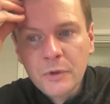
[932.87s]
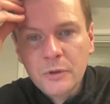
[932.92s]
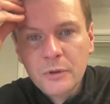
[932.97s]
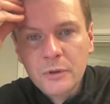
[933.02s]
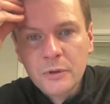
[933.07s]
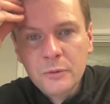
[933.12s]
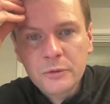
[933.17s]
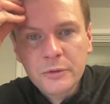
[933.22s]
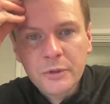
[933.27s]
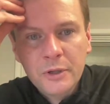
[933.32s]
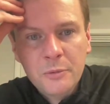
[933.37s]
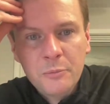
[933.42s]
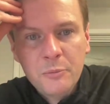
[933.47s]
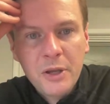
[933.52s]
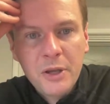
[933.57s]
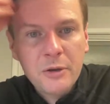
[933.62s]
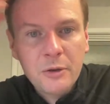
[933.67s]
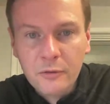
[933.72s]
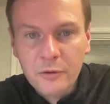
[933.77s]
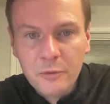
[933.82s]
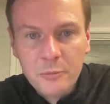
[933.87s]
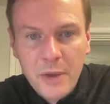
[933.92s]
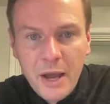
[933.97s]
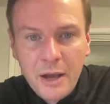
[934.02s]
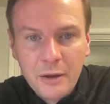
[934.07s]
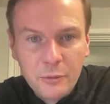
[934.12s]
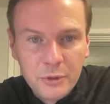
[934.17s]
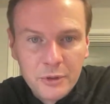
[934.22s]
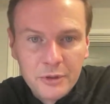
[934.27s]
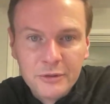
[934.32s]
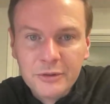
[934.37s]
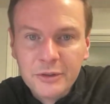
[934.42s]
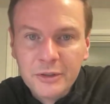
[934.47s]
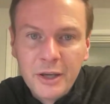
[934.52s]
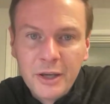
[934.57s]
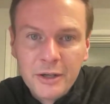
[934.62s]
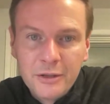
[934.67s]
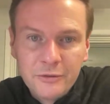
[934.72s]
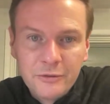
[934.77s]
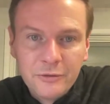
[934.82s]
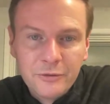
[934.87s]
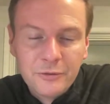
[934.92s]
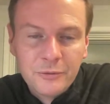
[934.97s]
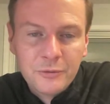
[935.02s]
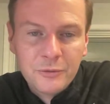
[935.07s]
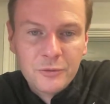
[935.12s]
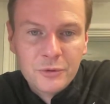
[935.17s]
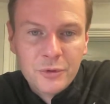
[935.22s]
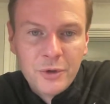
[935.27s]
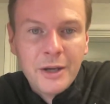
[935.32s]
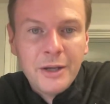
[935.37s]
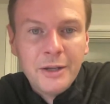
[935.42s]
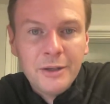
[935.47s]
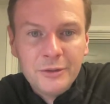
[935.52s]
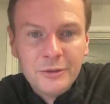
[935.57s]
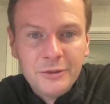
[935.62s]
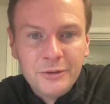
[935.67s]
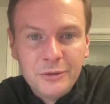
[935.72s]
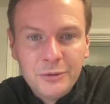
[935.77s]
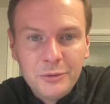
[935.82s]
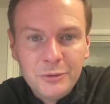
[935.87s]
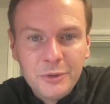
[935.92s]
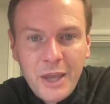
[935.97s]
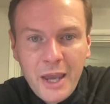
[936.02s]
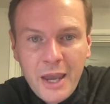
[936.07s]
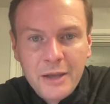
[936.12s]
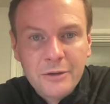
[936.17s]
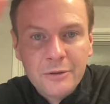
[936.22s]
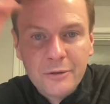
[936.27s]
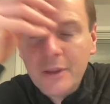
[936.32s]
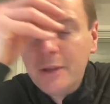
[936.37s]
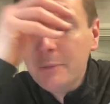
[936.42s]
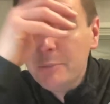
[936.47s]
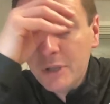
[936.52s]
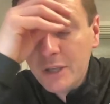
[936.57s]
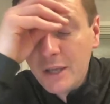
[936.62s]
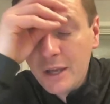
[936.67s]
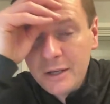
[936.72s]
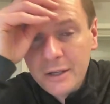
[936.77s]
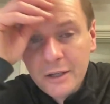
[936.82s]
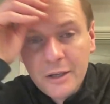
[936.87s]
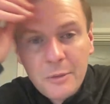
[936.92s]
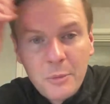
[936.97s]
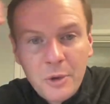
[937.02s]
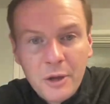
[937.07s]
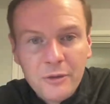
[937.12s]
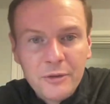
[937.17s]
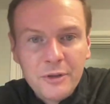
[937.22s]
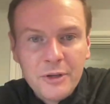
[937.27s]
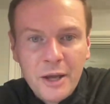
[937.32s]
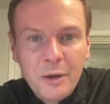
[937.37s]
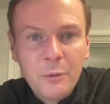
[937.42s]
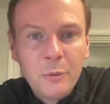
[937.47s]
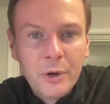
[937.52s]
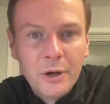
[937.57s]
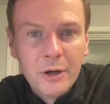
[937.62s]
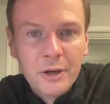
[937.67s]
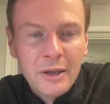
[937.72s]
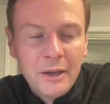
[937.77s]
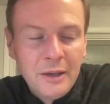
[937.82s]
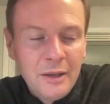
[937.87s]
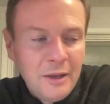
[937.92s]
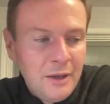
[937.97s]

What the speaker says: who's going to bend over backwards to kind of trying to cater them to kind of come on their network?